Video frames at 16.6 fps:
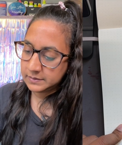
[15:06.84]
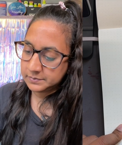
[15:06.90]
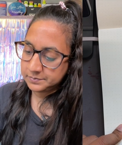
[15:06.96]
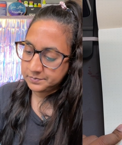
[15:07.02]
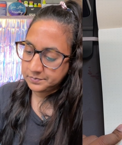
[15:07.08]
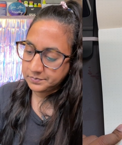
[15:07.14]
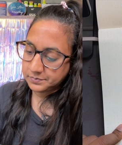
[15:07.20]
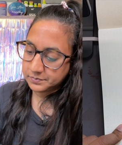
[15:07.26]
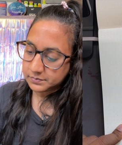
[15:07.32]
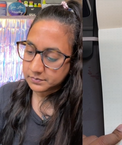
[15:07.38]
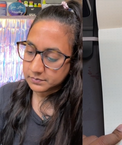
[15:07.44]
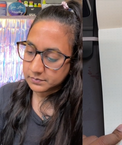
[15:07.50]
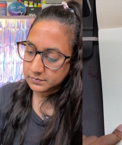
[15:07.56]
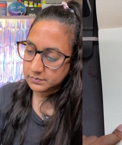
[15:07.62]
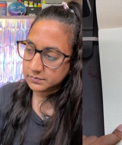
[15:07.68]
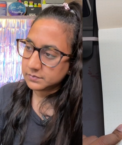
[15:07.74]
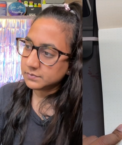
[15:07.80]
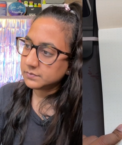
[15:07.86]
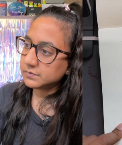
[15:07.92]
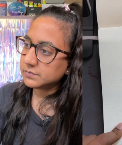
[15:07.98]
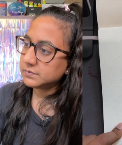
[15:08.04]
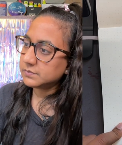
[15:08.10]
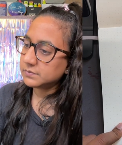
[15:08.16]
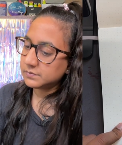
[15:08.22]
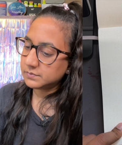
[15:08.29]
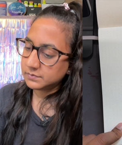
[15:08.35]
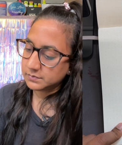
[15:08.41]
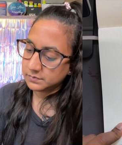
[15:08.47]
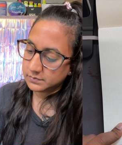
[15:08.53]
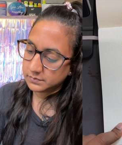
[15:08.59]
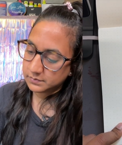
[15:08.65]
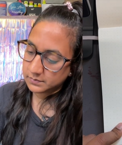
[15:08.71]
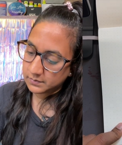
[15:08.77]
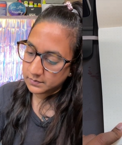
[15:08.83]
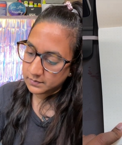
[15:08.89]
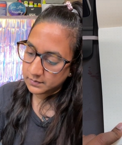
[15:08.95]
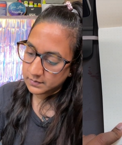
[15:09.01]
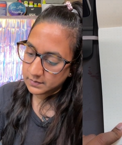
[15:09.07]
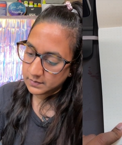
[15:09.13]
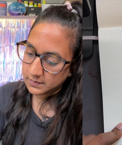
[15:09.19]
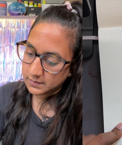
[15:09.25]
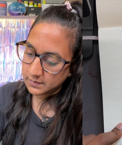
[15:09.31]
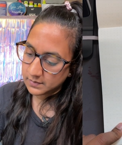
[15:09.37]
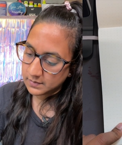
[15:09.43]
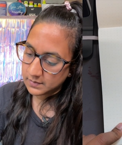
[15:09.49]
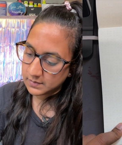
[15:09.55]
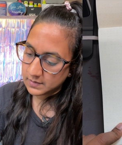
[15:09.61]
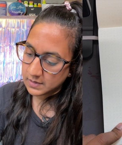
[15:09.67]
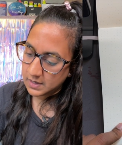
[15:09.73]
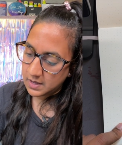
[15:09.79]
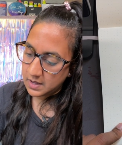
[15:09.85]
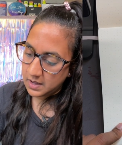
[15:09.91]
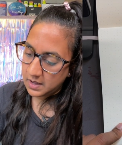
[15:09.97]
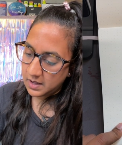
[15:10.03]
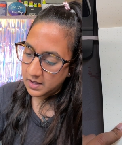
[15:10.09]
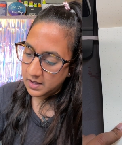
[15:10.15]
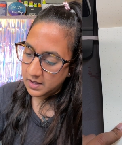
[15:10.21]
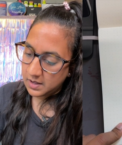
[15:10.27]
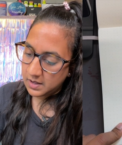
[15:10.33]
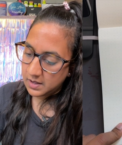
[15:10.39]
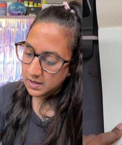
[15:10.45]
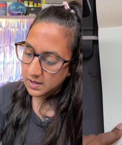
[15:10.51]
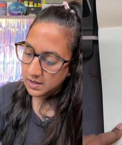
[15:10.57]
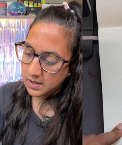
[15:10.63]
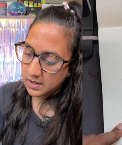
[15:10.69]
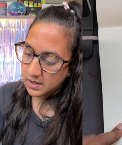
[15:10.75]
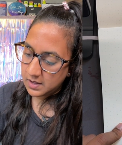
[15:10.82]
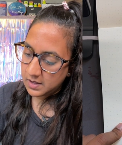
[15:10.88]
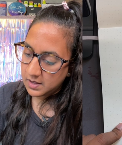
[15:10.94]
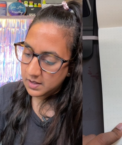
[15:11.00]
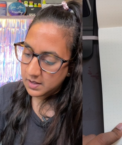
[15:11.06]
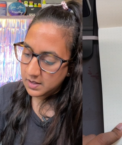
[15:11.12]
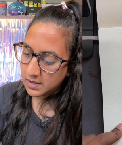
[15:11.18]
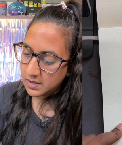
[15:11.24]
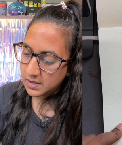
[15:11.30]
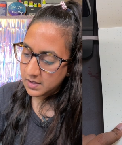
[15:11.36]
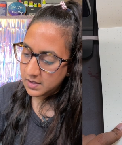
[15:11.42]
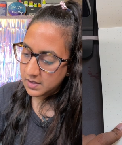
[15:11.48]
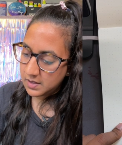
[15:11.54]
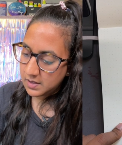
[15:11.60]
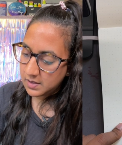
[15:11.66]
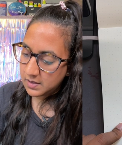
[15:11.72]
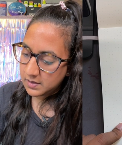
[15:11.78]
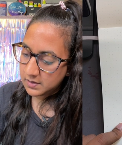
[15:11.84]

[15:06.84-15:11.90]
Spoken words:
(silence)